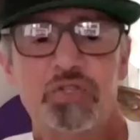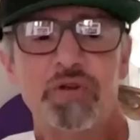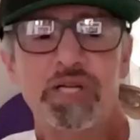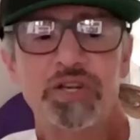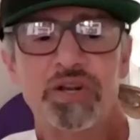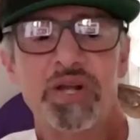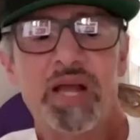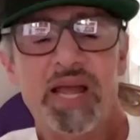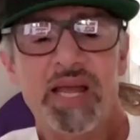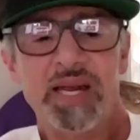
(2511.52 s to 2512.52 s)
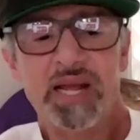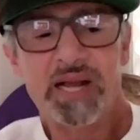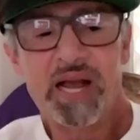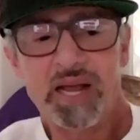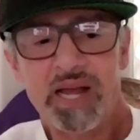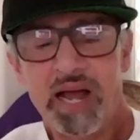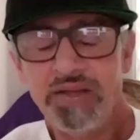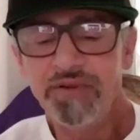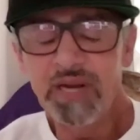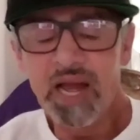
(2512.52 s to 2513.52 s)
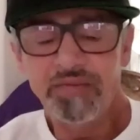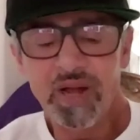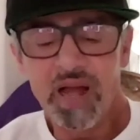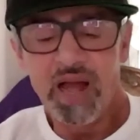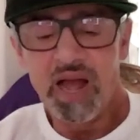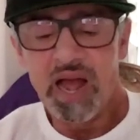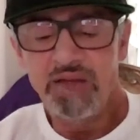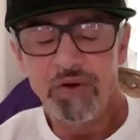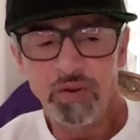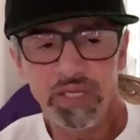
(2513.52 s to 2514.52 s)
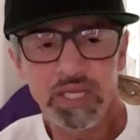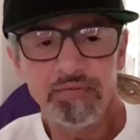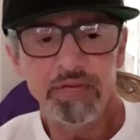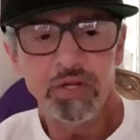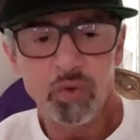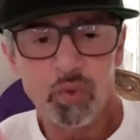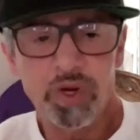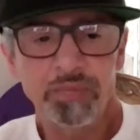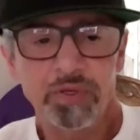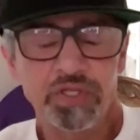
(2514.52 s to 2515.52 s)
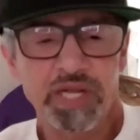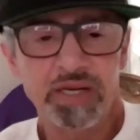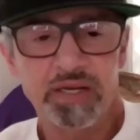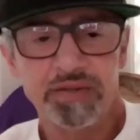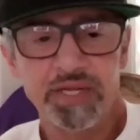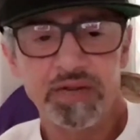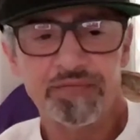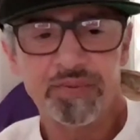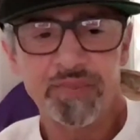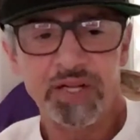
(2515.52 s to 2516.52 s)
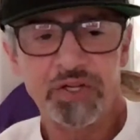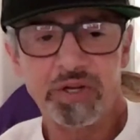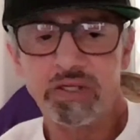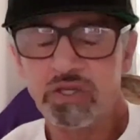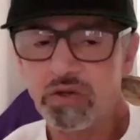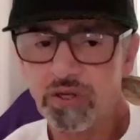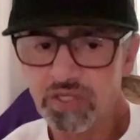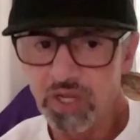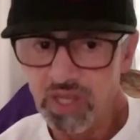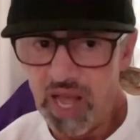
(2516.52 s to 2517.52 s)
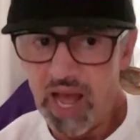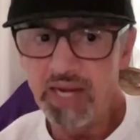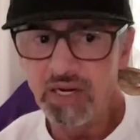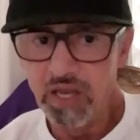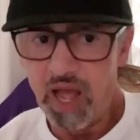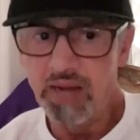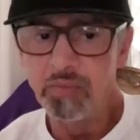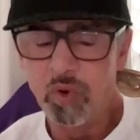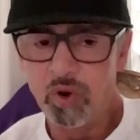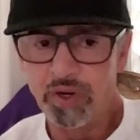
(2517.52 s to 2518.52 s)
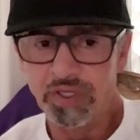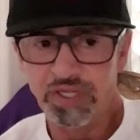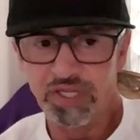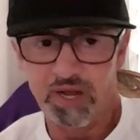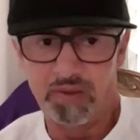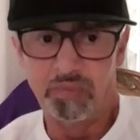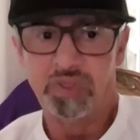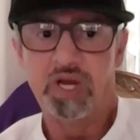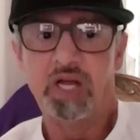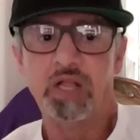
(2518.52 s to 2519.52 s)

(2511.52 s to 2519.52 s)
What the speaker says: treasure. And yeah. Ivan, I've only given you 1% of the information. So there's a lot more to come. A